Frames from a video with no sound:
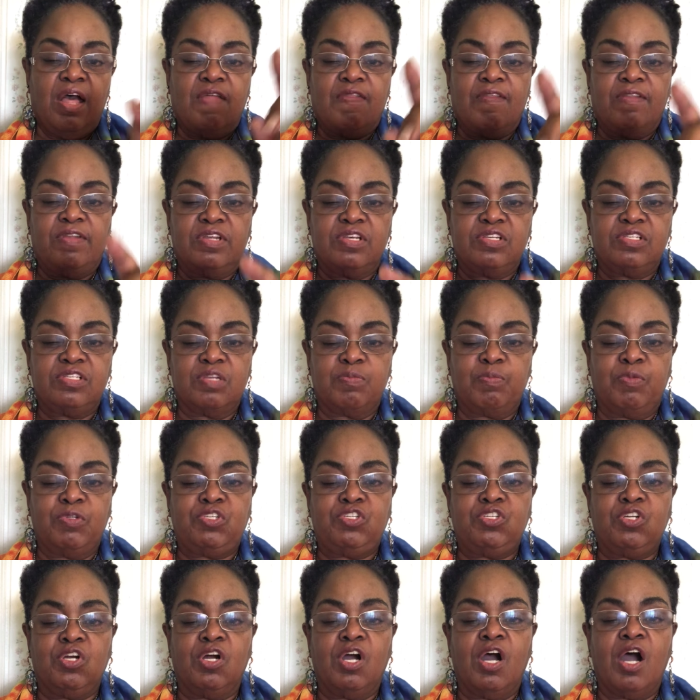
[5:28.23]
But, this,
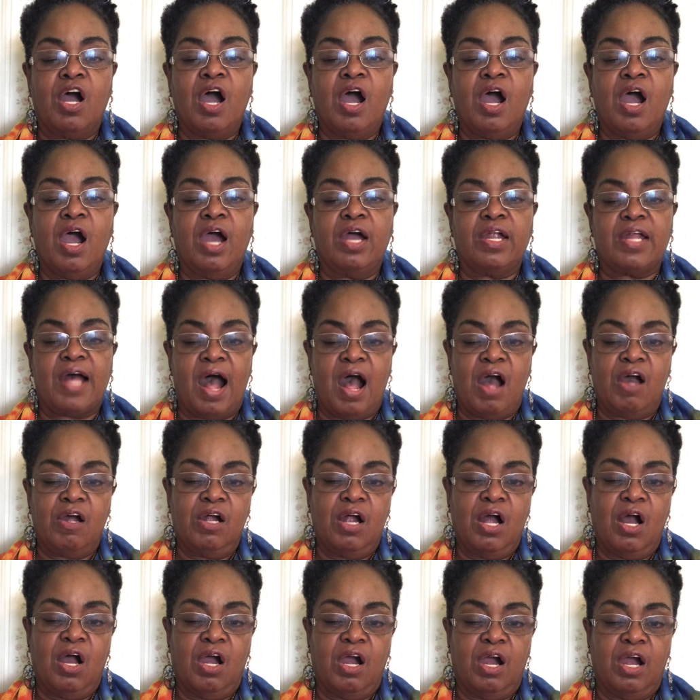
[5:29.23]
but your heart, our
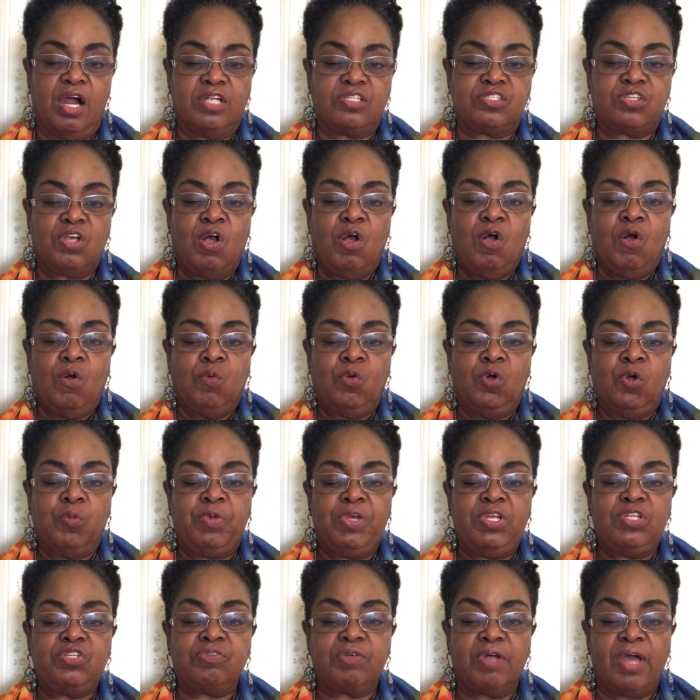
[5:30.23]
hearts, will
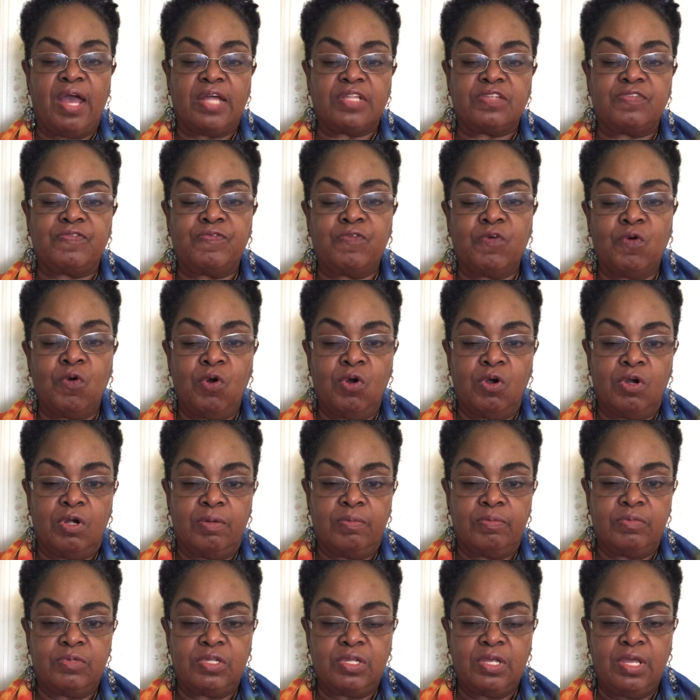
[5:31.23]
be
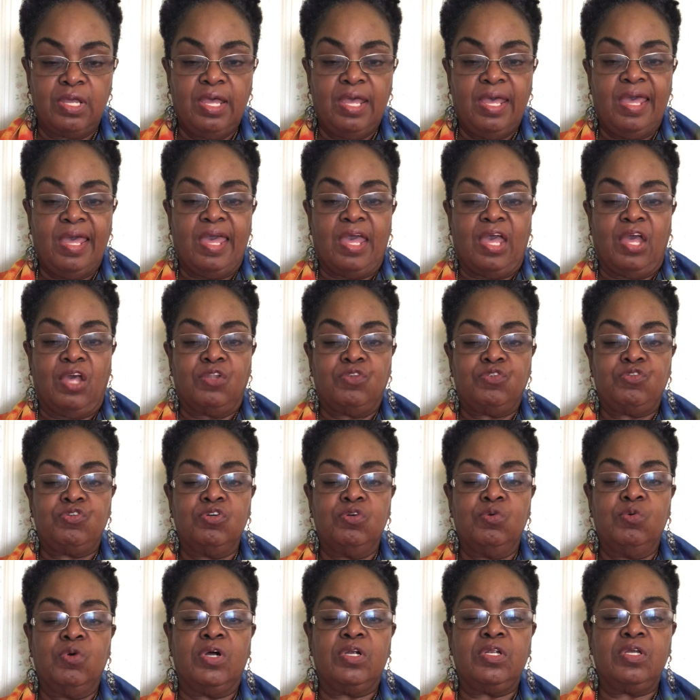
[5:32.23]
transformed
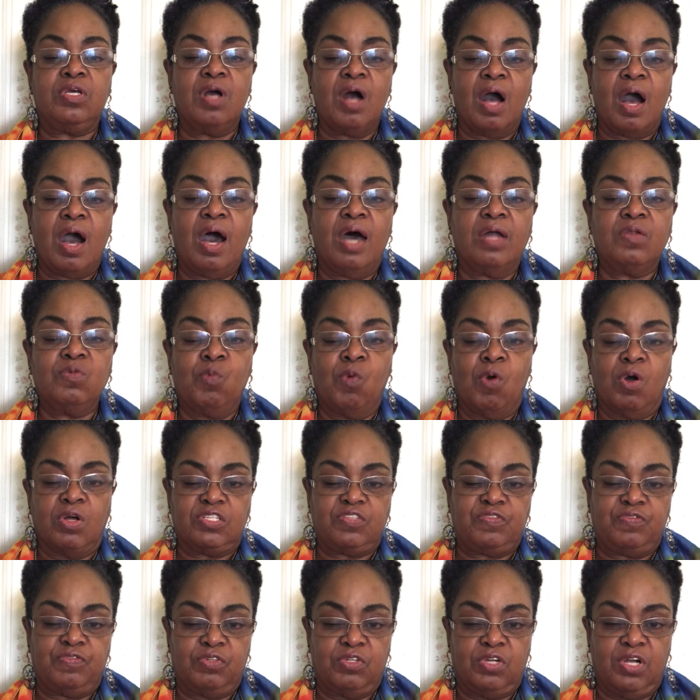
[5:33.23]
into what God
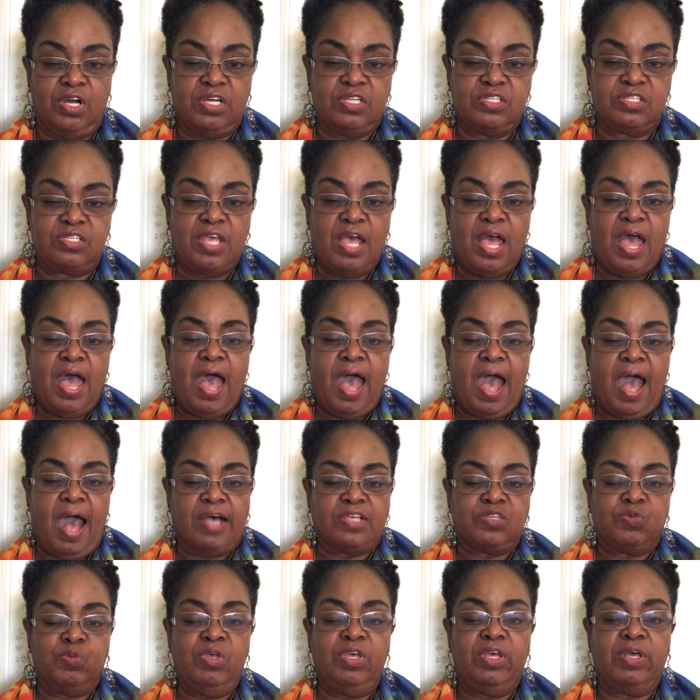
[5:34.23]
wants for us
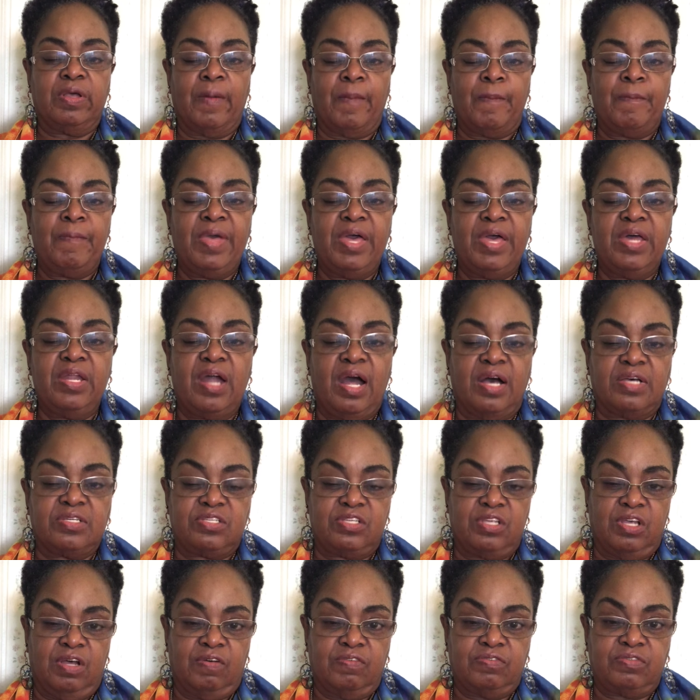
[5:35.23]
as we commit
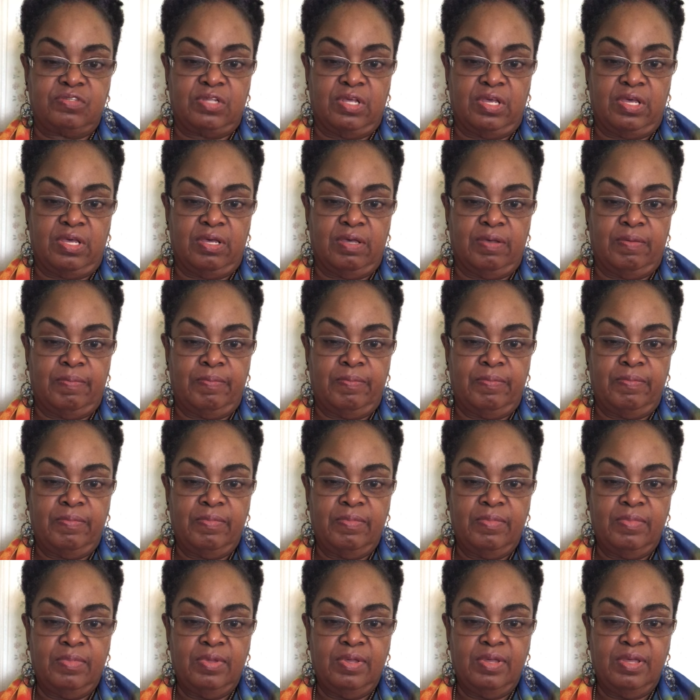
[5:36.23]
ourselves to Him
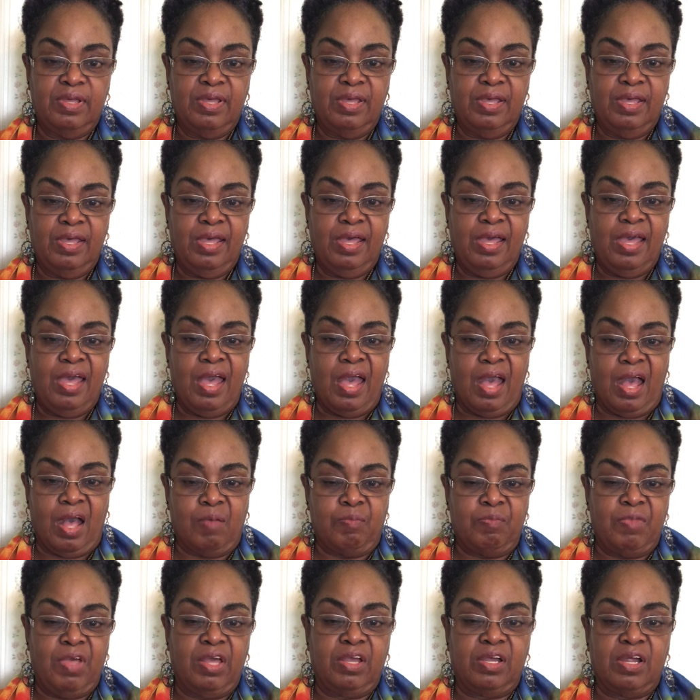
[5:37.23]

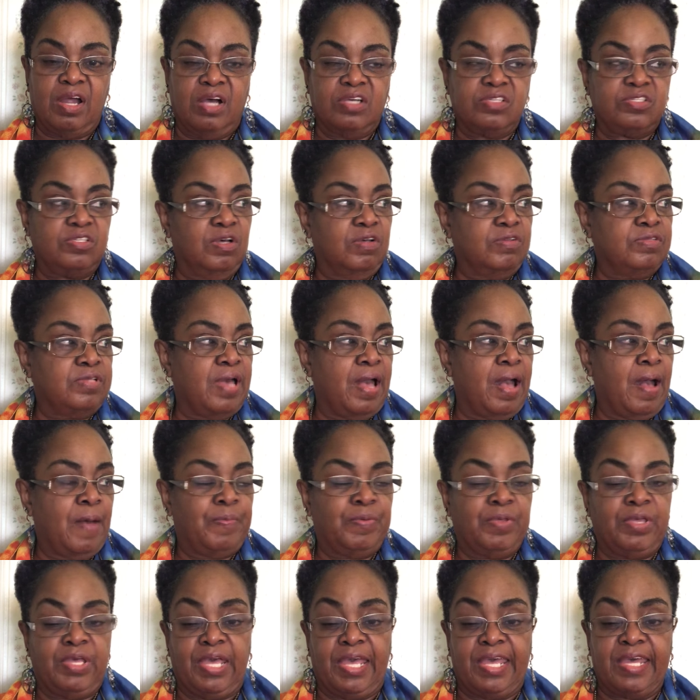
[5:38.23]
and make ourselves
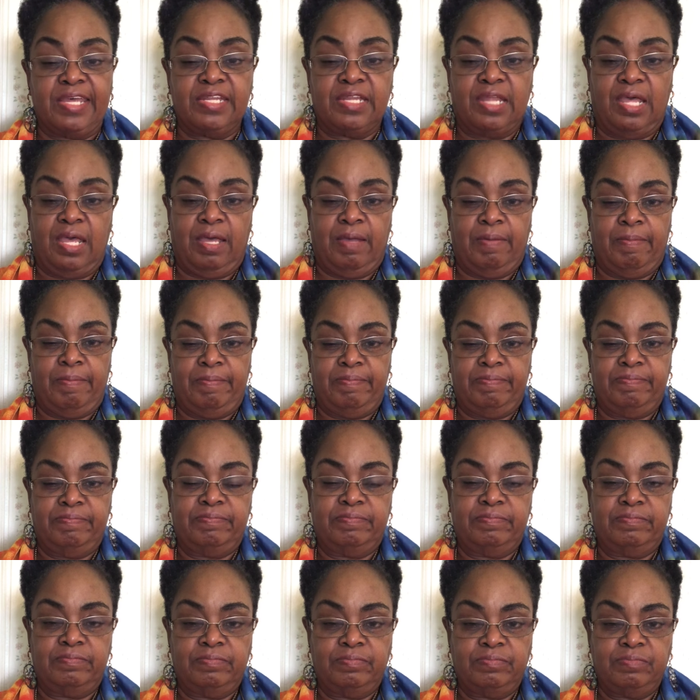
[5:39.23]
happy in Him.
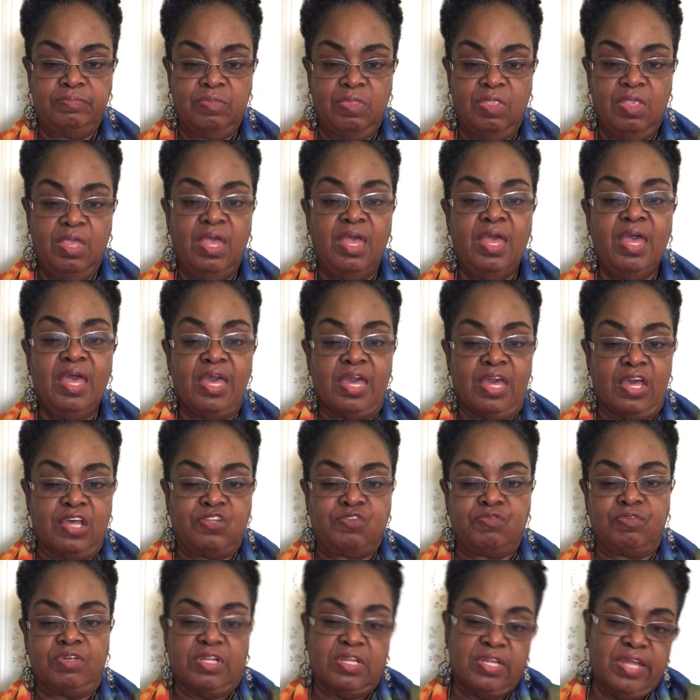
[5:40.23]

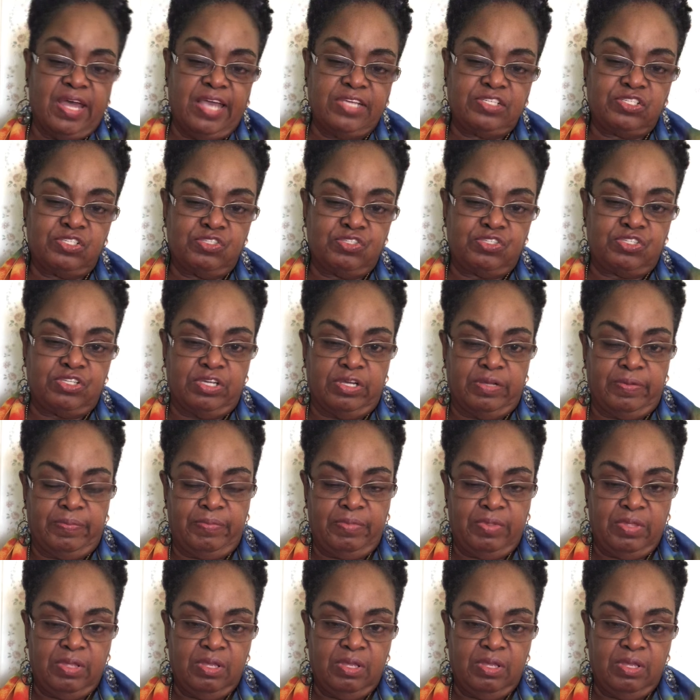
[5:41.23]
It's relationship